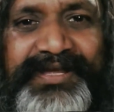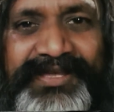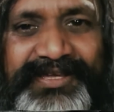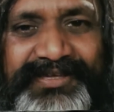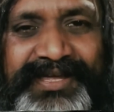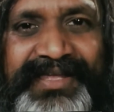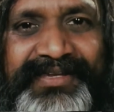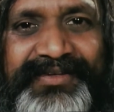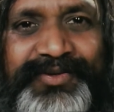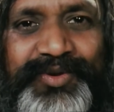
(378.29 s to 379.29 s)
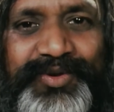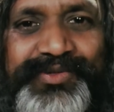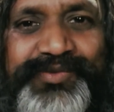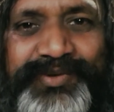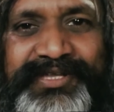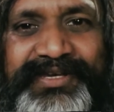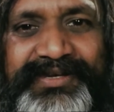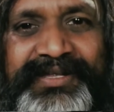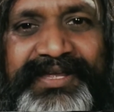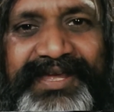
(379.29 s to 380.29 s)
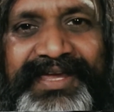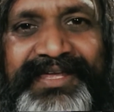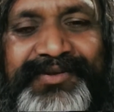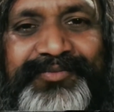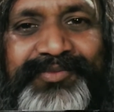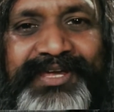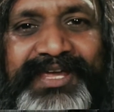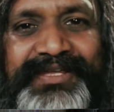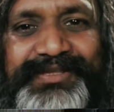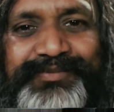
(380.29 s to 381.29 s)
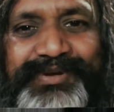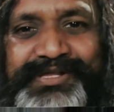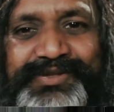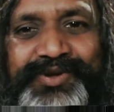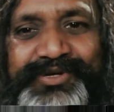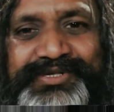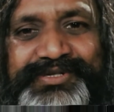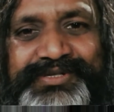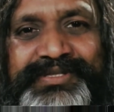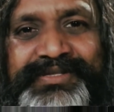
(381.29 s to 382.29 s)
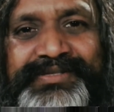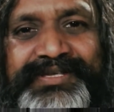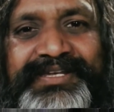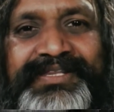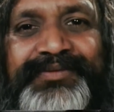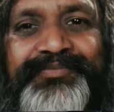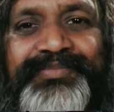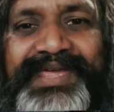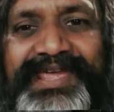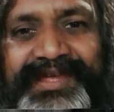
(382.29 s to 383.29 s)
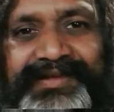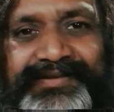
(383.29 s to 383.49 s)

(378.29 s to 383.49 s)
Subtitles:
and it goes within and gains bliss consciousness in the being.